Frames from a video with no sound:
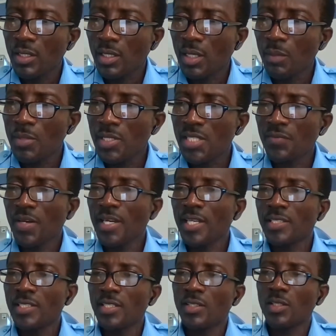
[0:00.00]
Let me see if I
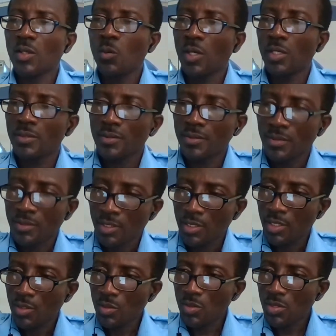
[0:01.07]
get another one
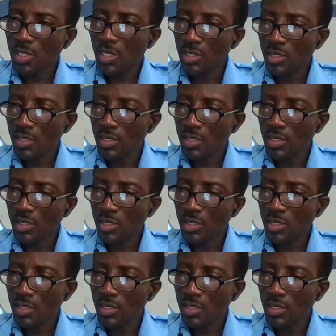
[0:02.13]
to send.